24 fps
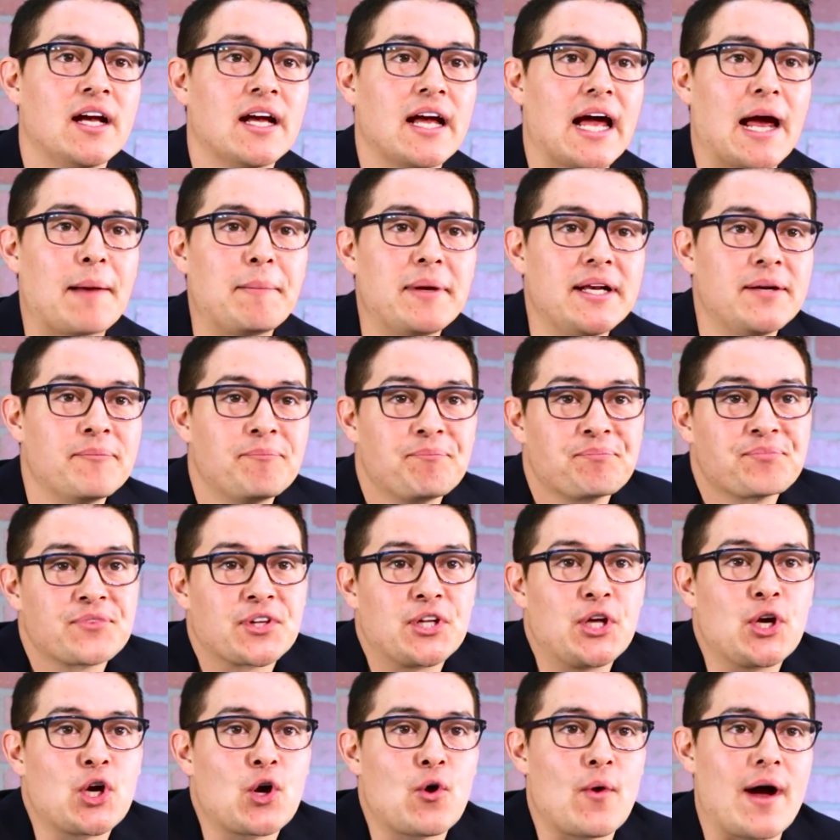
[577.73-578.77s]
I mean,
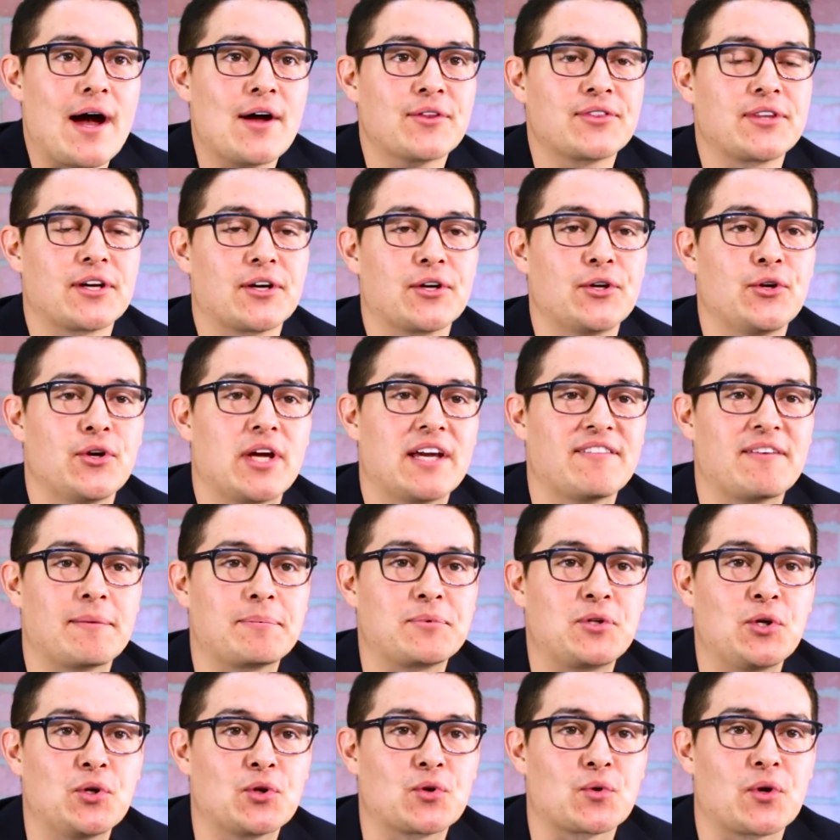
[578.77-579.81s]
you go out there, you give up
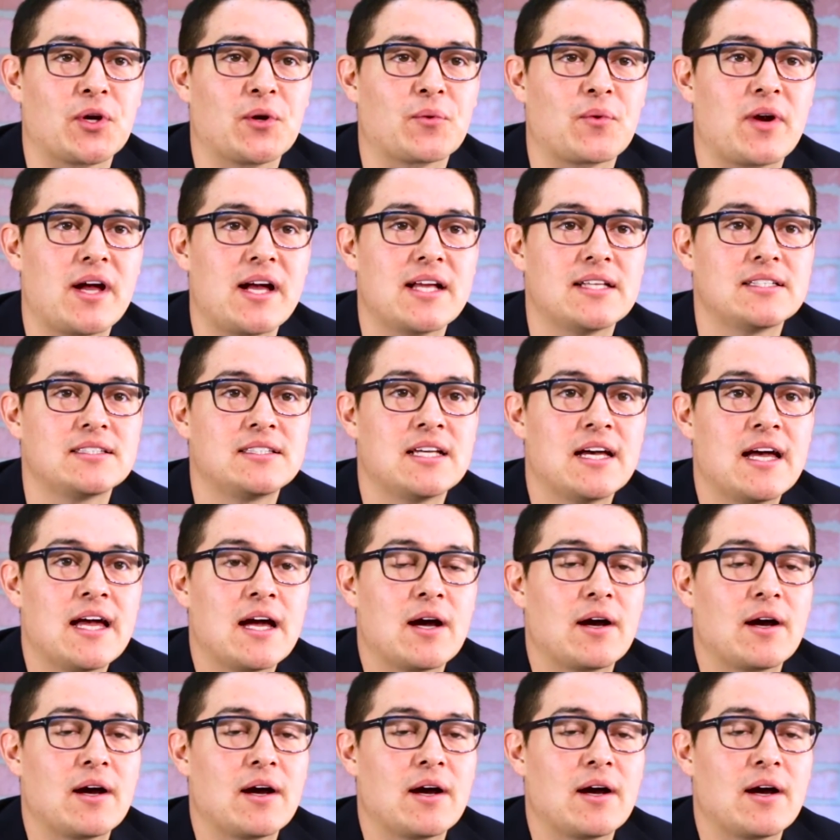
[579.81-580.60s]
2-3 runs.